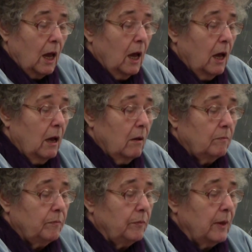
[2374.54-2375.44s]

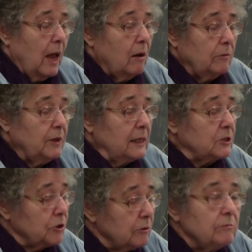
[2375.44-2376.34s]
Now,
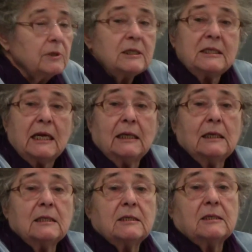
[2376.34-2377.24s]
this
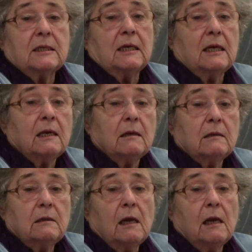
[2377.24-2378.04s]
tendency,